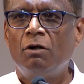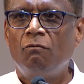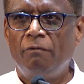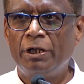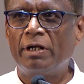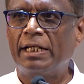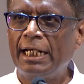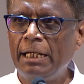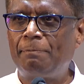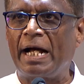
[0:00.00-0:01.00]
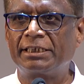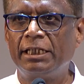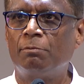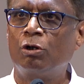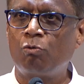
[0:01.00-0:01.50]
When you're really passionate
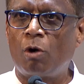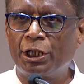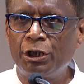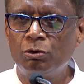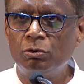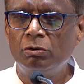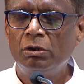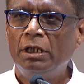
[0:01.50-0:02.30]
about what you do,